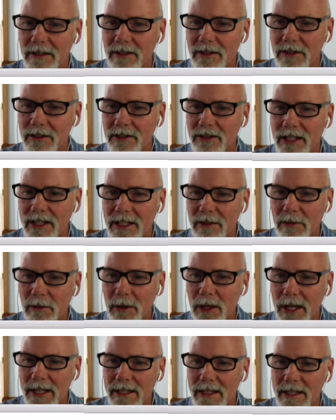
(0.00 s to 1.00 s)
the
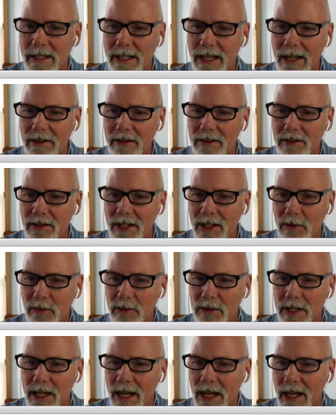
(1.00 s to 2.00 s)
SQL ID, and the SQL
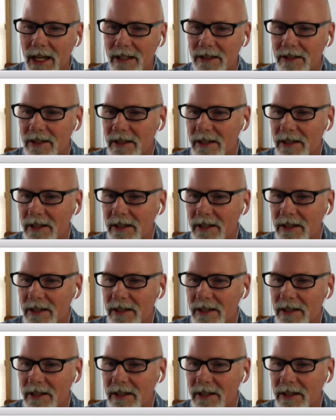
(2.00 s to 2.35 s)
text.